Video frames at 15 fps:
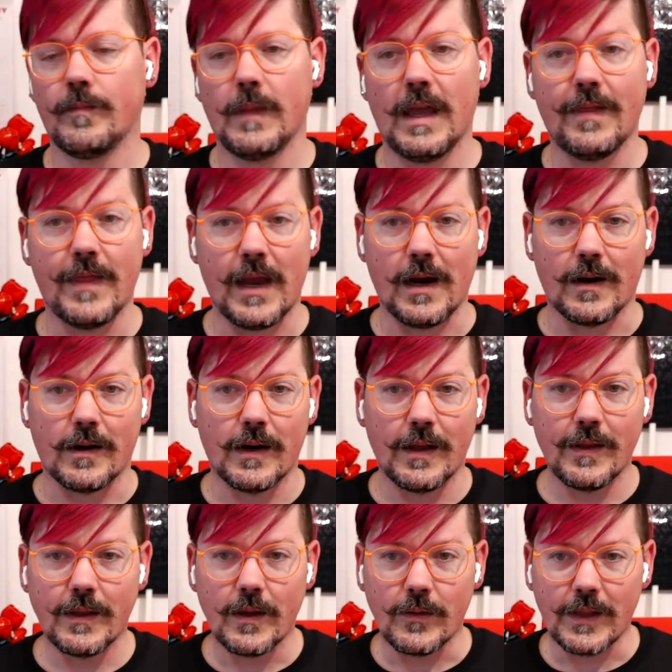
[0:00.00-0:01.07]
in there. I
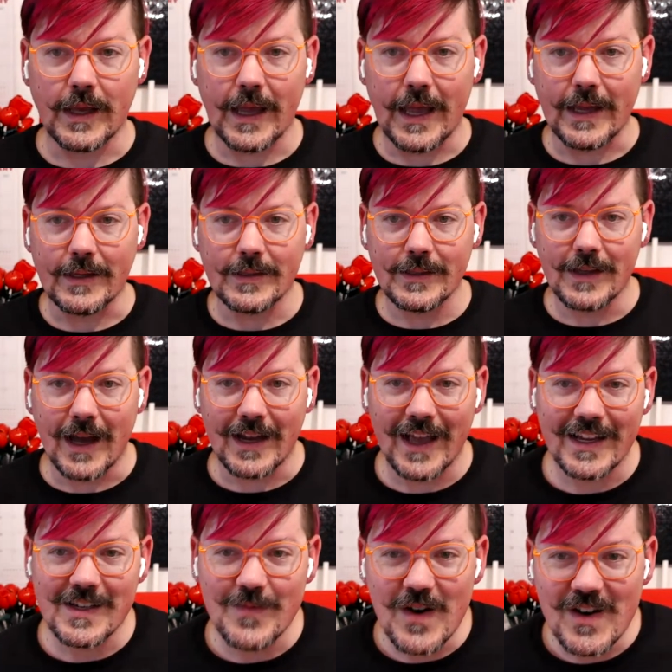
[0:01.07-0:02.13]
think there were like 8. Gotta
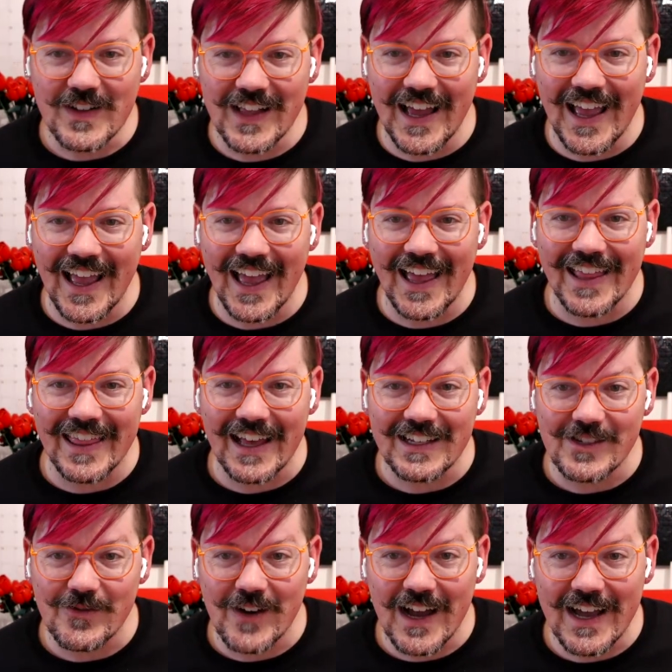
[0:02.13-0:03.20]
catch them all.
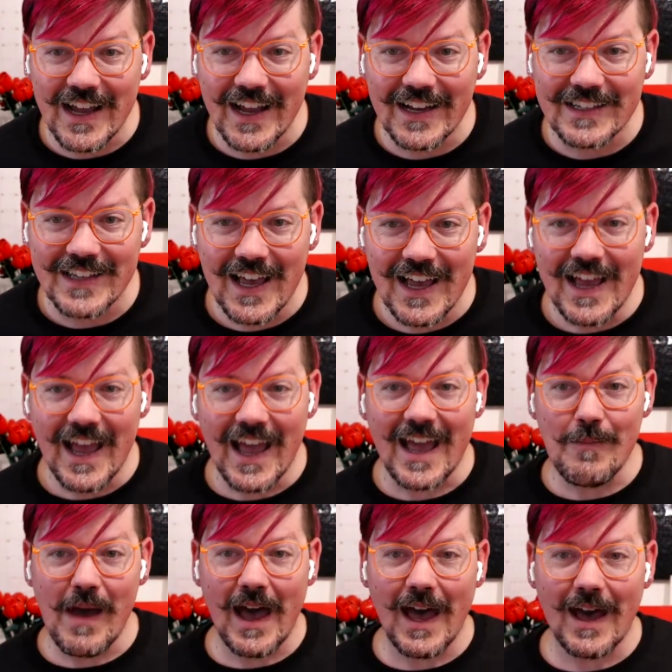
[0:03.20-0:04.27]
That's right.
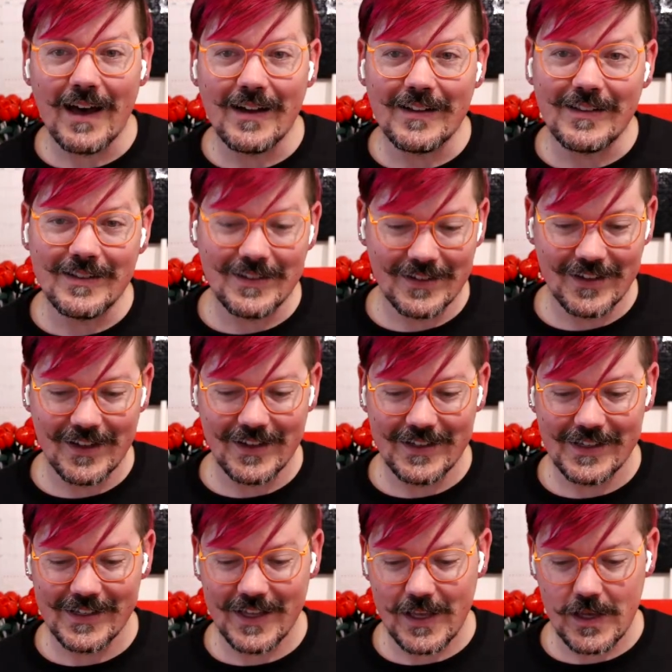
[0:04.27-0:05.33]
Hey, pal. Good
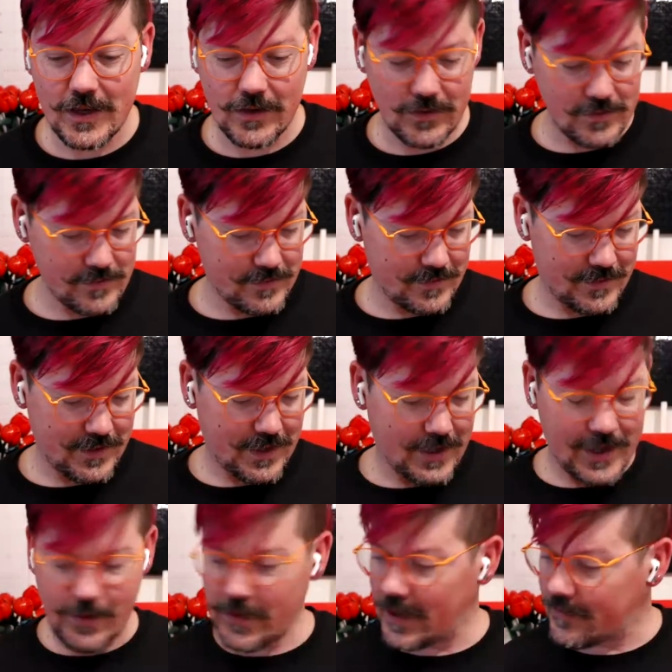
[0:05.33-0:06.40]
to see you.
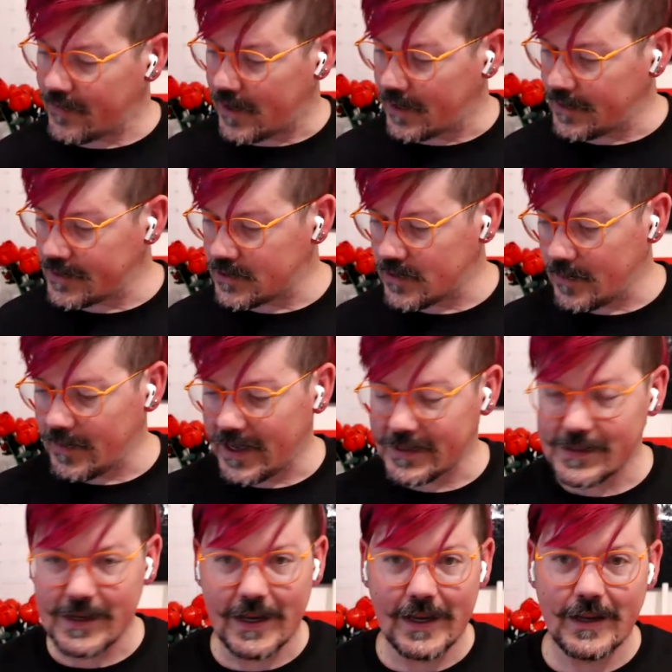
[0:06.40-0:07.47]
We had fun on the stream
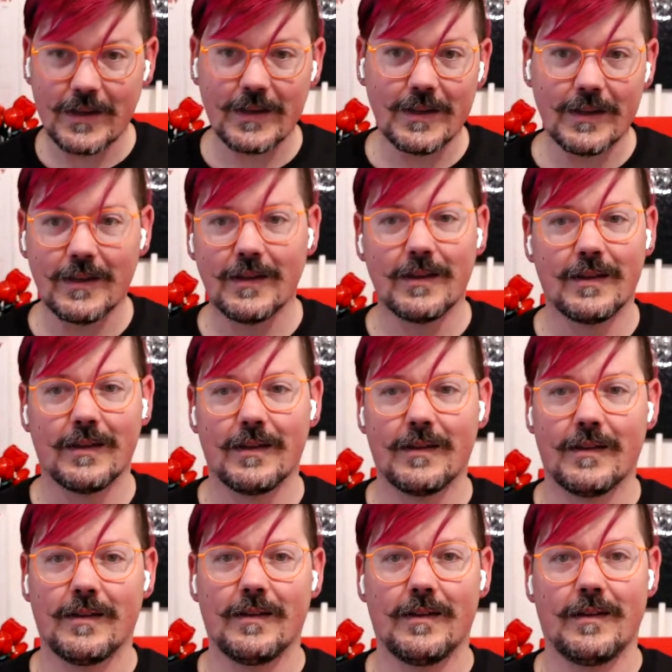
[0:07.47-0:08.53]
last night.
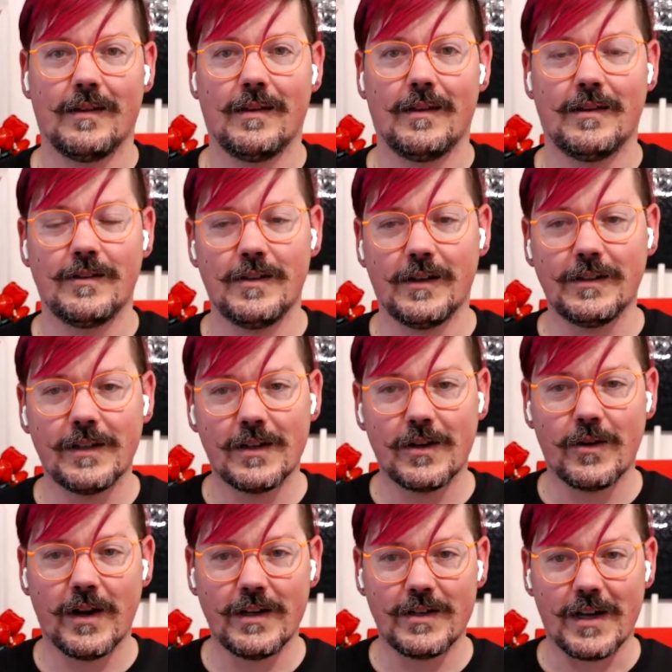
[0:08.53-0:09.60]
Jill did a
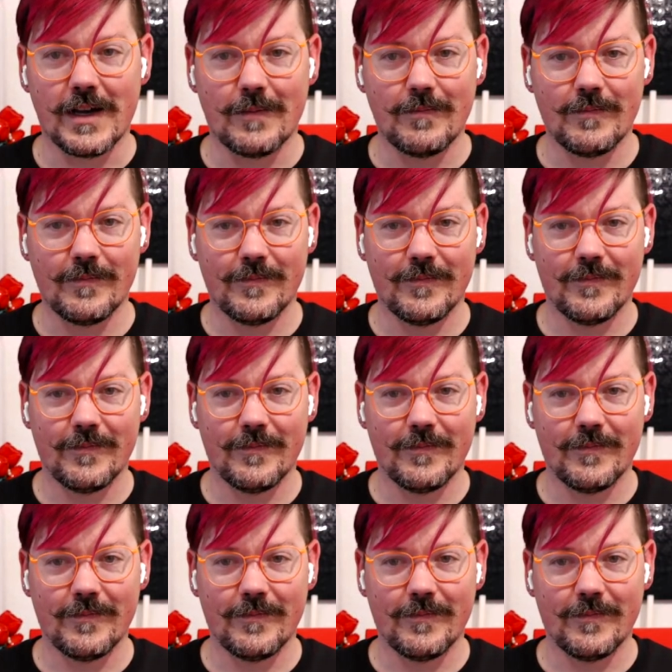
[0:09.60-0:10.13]
great job.